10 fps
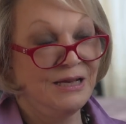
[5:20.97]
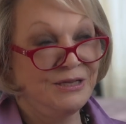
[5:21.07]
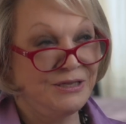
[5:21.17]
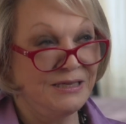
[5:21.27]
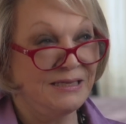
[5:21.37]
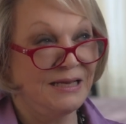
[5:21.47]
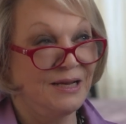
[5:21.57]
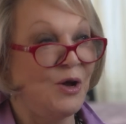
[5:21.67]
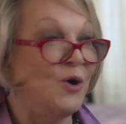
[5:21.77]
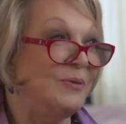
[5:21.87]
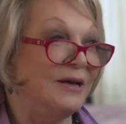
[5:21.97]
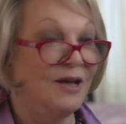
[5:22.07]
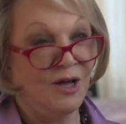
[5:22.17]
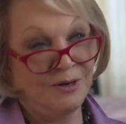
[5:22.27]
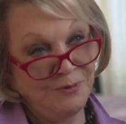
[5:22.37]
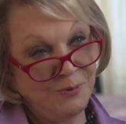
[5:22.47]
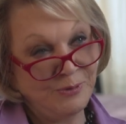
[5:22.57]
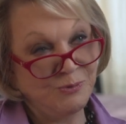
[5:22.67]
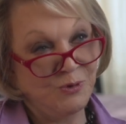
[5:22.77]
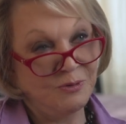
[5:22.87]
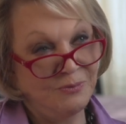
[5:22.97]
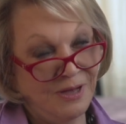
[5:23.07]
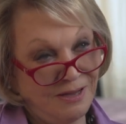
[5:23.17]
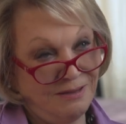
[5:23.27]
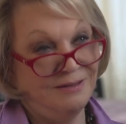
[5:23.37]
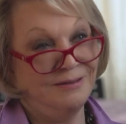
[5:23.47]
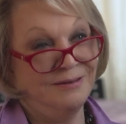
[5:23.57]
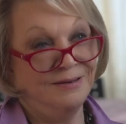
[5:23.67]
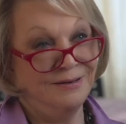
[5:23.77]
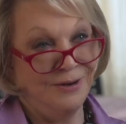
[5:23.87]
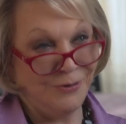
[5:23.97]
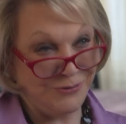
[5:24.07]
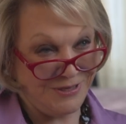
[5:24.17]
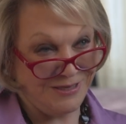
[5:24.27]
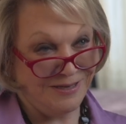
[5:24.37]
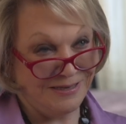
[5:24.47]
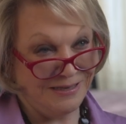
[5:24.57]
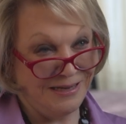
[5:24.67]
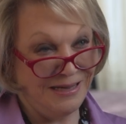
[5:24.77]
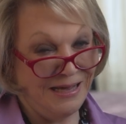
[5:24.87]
she said, oh my God, I've always wanted my nose done.